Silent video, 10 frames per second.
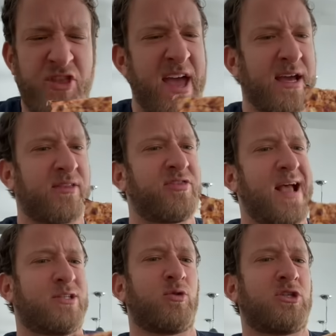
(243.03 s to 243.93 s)
thick.
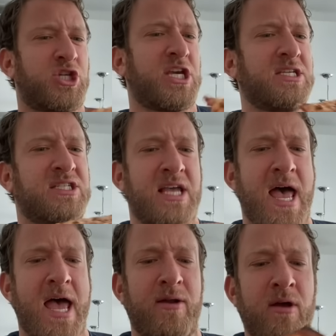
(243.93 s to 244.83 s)
That's what she
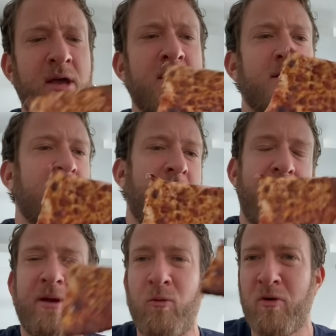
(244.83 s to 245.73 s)
said.
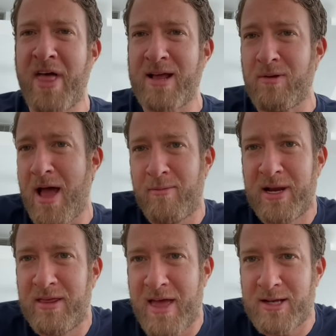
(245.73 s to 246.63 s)
How many that, how
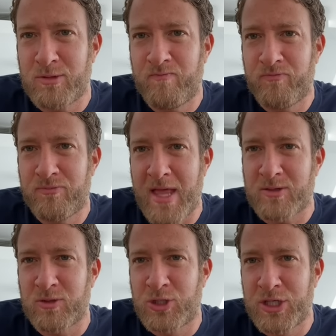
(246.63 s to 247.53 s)
many that...
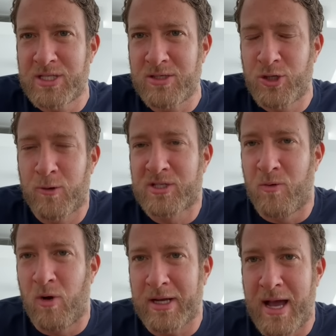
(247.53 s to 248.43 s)
That's what she said. Jokes
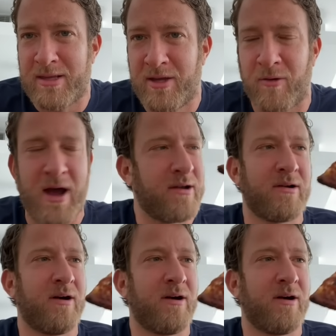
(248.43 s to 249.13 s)
can one guy do? I don't